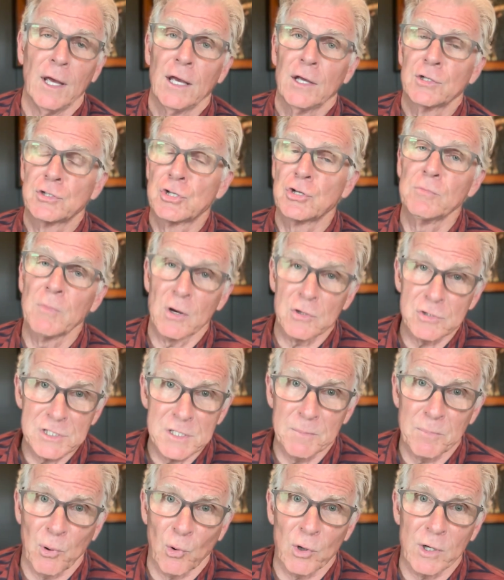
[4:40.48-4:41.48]
2 most
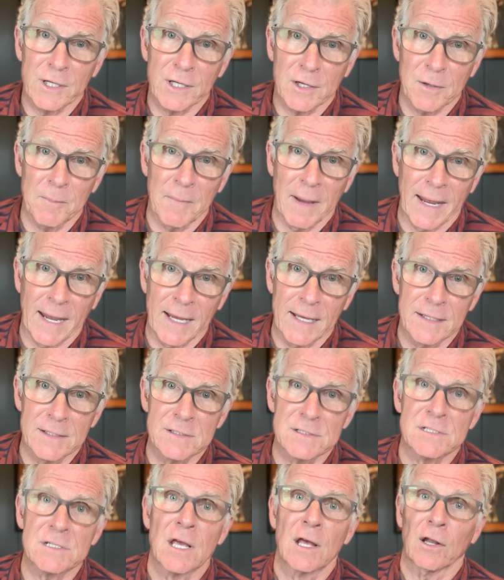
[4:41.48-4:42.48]
important
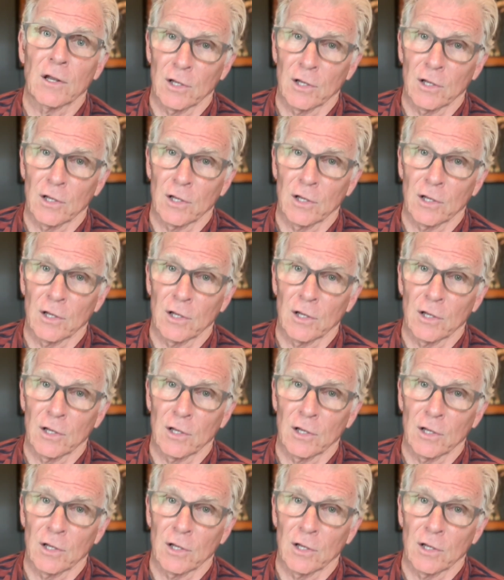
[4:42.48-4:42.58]
commands: